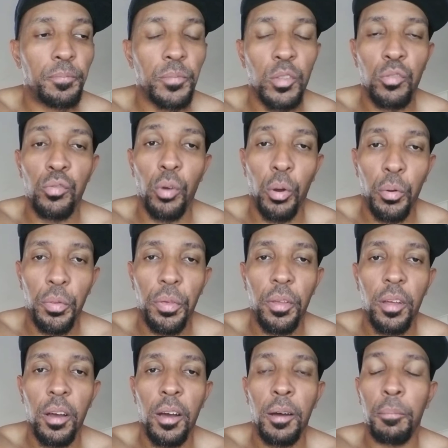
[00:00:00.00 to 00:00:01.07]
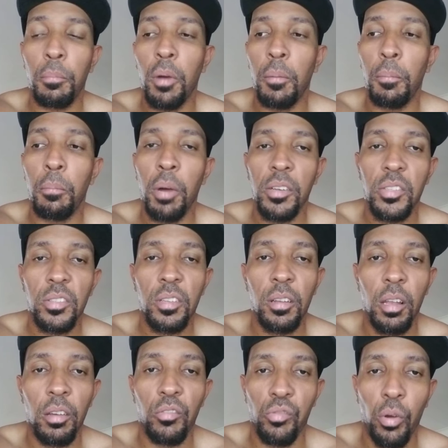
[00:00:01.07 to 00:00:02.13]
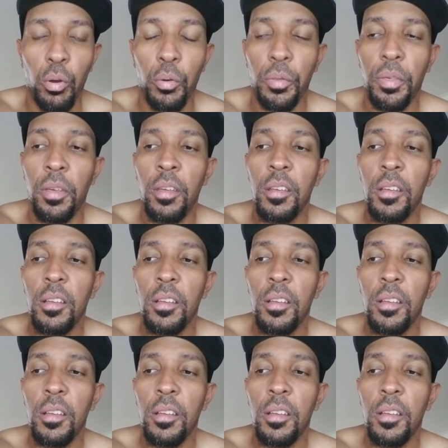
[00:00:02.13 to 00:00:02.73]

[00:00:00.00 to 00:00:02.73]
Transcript: growth, muscular growth.